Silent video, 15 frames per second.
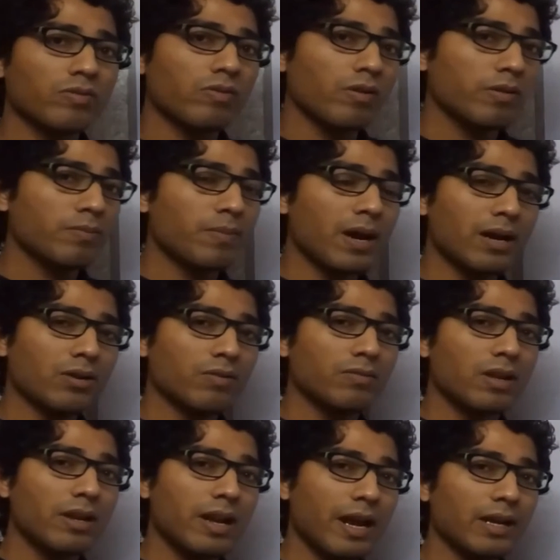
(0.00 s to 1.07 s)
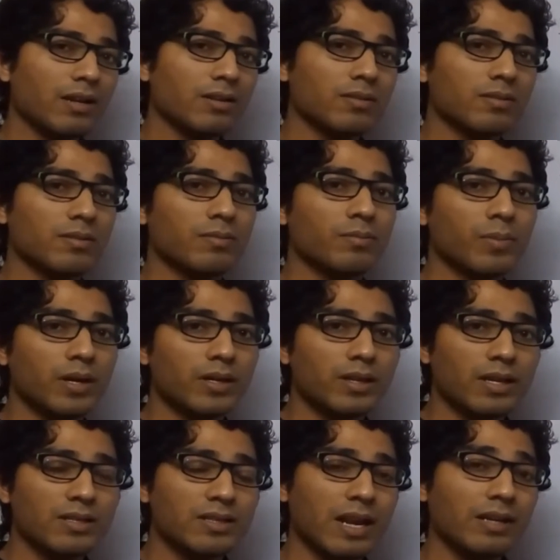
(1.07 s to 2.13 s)
to or forming part of the land,
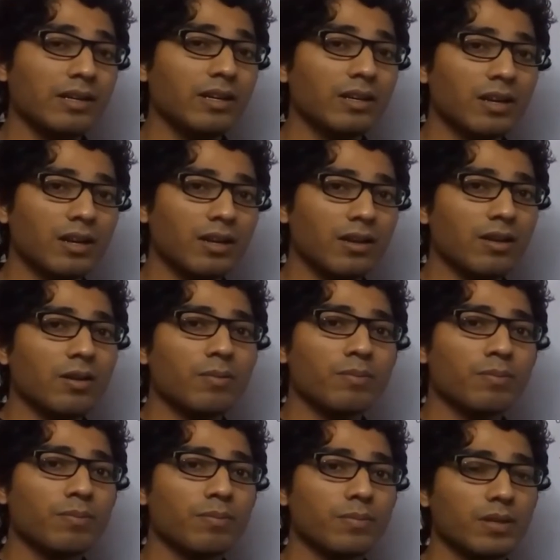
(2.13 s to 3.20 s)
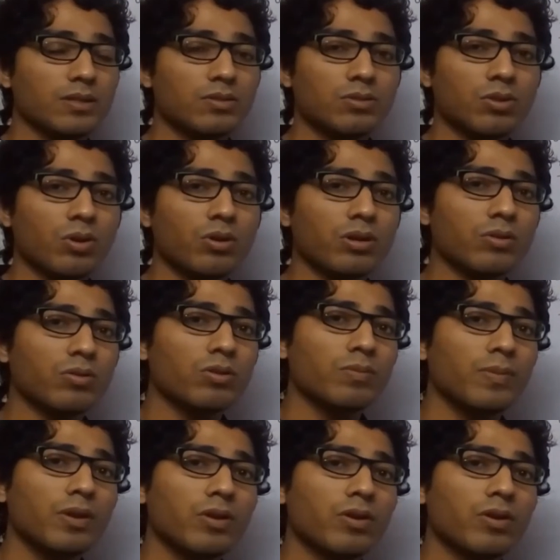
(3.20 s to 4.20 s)
but the standing tree is not a good